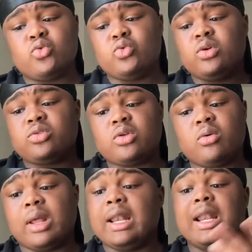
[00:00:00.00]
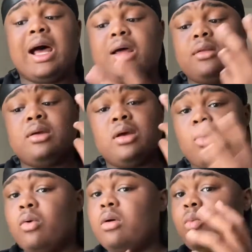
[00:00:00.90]
You could throw a lot
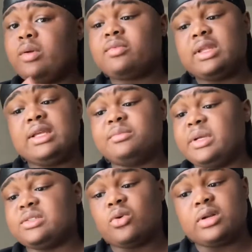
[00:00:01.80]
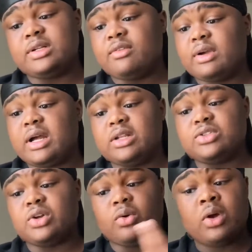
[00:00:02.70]
on with these because all the different colors,
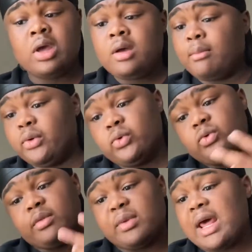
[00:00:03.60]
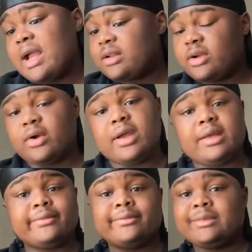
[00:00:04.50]
they're blue, the black, the gray.